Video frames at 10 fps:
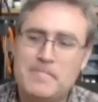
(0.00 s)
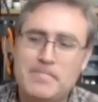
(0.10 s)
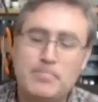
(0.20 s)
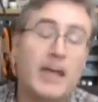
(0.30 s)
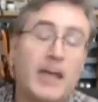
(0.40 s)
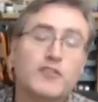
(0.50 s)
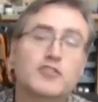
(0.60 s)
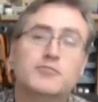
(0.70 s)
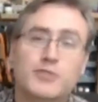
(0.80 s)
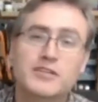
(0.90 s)
my
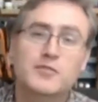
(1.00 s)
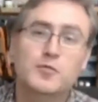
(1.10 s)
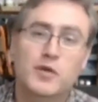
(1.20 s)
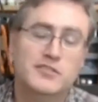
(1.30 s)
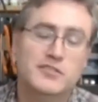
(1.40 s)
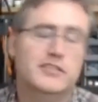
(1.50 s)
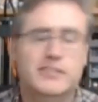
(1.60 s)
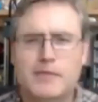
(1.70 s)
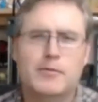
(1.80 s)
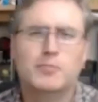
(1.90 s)
first print was the
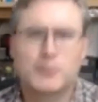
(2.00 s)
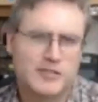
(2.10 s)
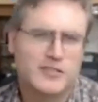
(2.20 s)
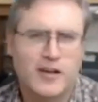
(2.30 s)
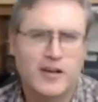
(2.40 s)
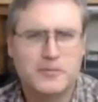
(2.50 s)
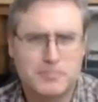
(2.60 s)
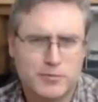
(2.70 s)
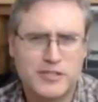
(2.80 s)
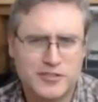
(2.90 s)
demo print on the
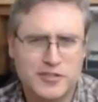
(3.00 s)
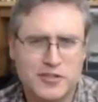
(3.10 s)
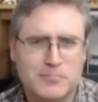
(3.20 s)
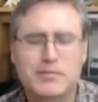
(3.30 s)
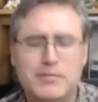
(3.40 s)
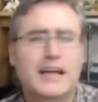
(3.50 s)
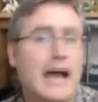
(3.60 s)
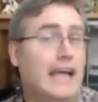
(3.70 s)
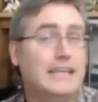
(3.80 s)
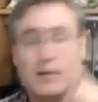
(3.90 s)
printer, but
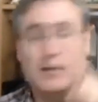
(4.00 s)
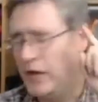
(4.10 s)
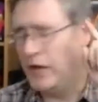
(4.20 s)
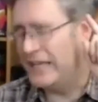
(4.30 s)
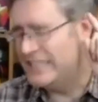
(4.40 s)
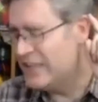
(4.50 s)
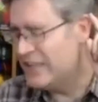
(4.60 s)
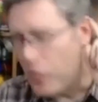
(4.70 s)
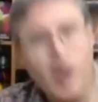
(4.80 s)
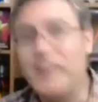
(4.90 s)
I did
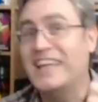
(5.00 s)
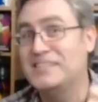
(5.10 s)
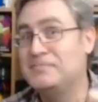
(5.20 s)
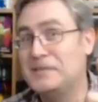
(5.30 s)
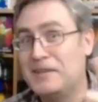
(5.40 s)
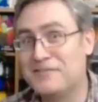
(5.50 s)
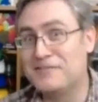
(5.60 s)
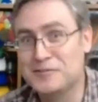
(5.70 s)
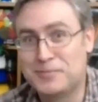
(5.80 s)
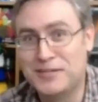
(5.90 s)
not want that to be my
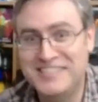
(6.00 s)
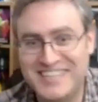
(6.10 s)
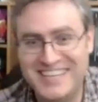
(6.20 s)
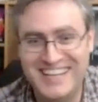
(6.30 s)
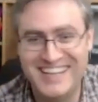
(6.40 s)
first print.